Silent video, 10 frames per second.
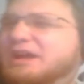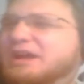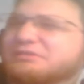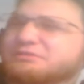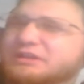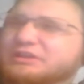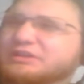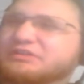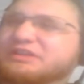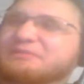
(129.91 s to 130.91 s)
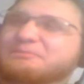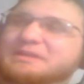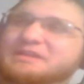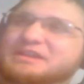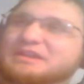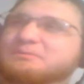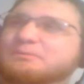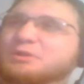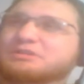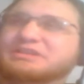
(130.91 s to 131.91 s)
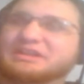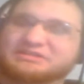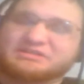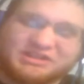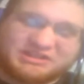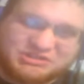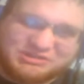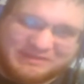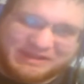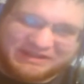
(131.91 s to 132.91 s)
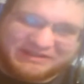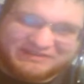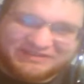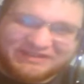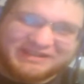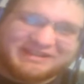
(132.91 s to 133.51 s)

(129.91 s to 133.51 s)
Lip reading: thrillers have been like more technology based.